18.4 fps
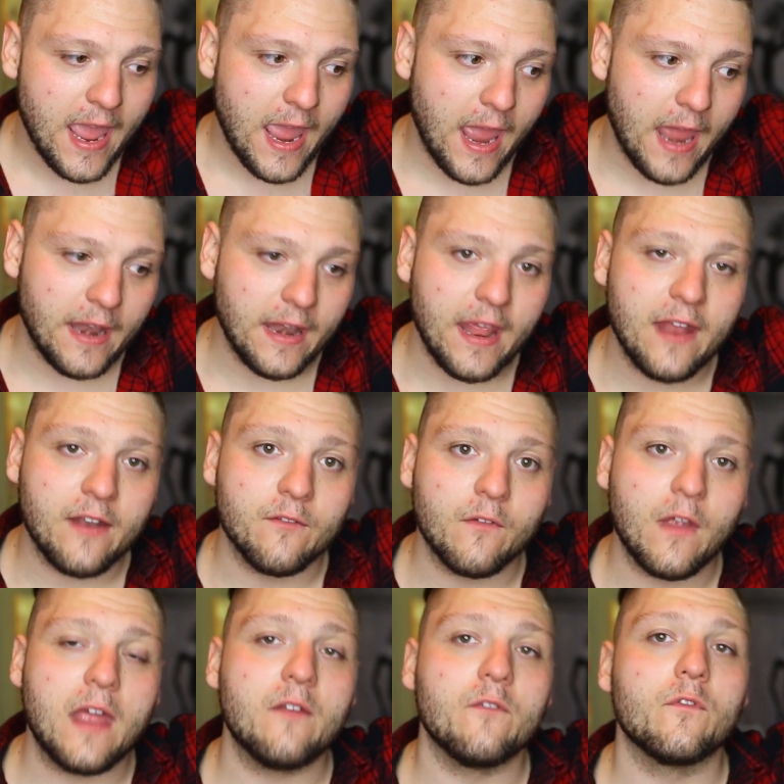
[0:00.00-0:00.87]

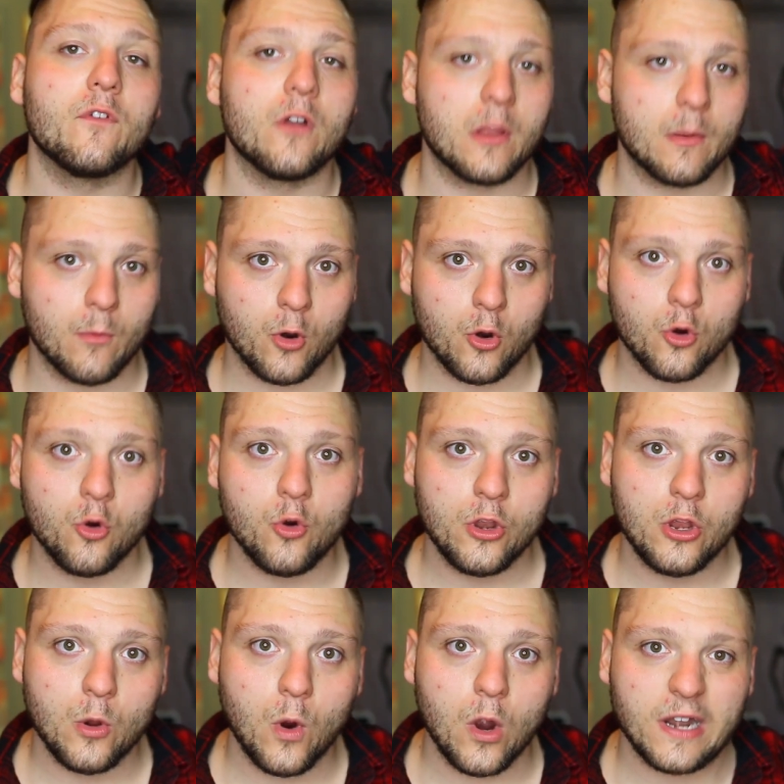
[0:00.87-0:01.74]
And furthermore,
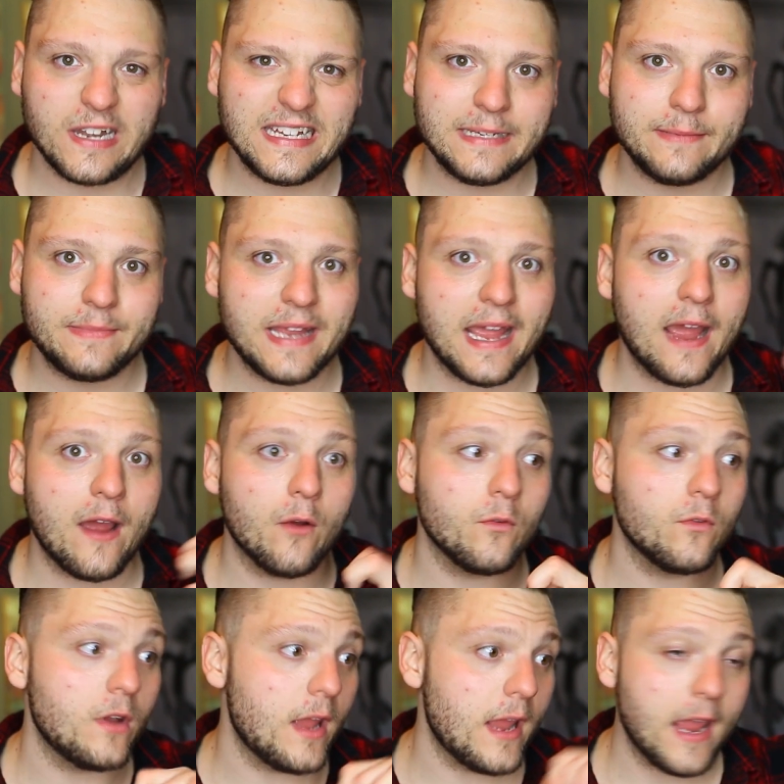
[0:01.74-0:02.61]
who you are deep
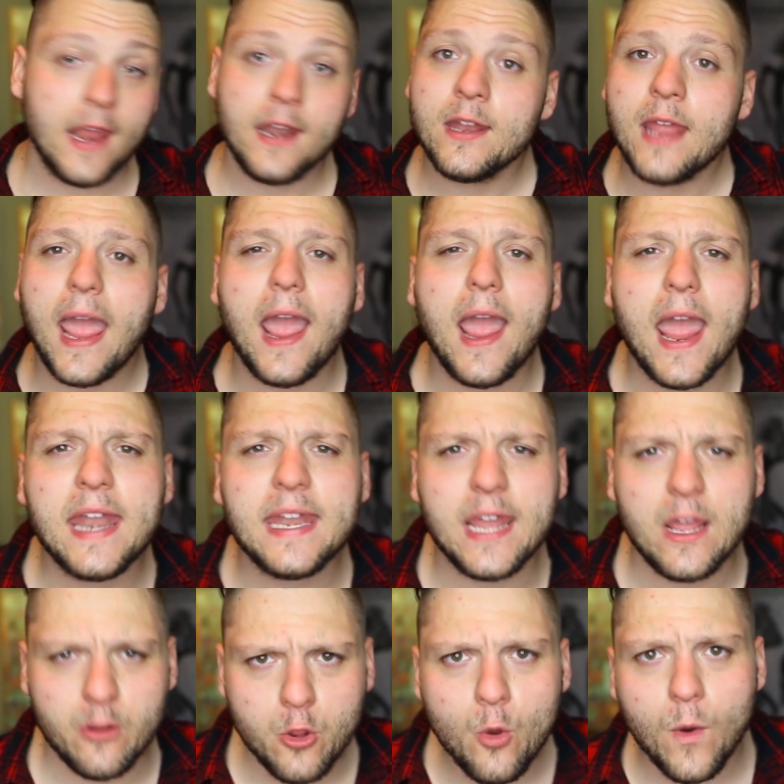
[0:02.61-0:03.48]
down and
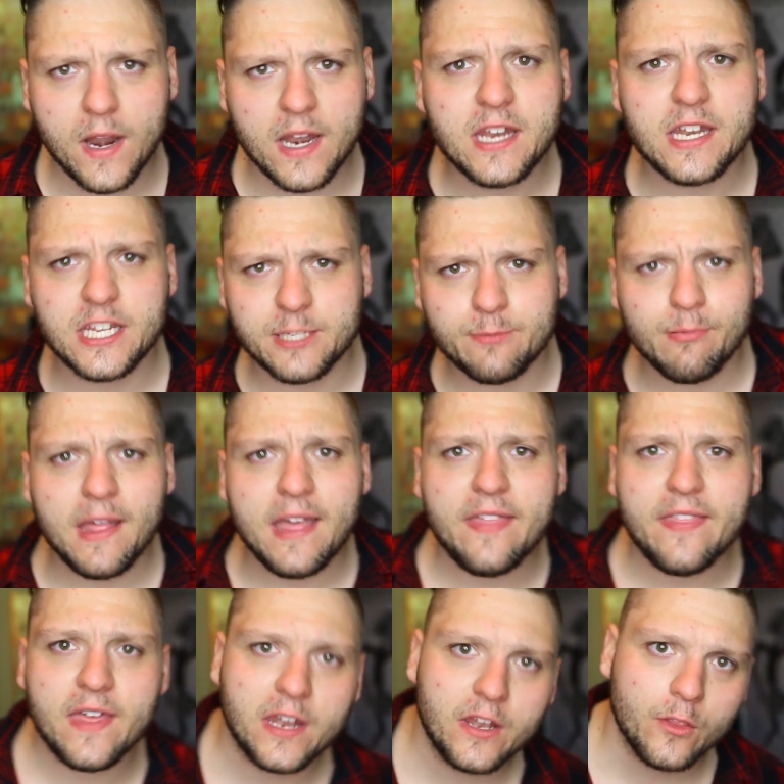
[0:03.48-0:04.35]
how you want to
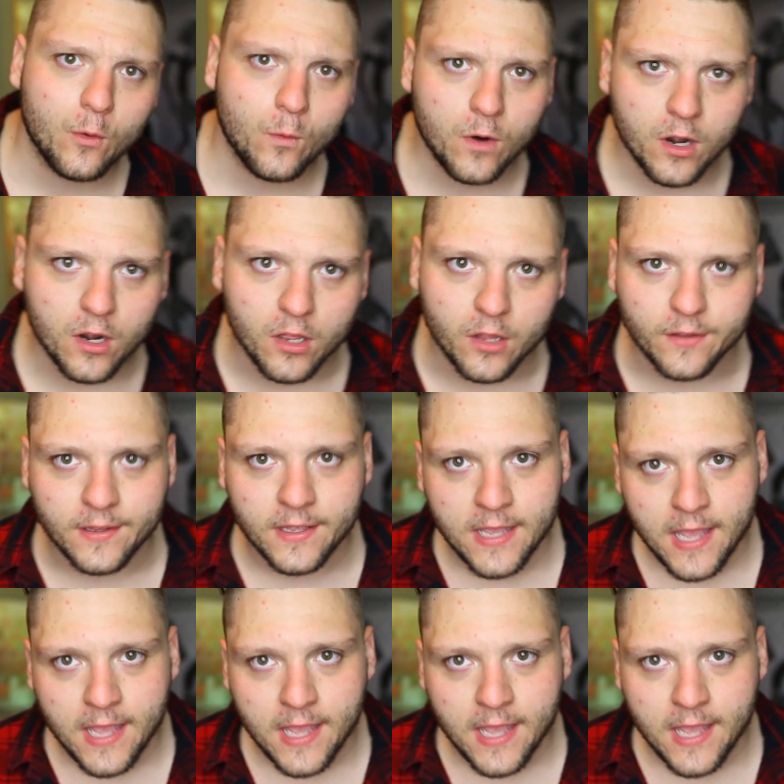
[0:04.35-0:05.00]
display that in the world.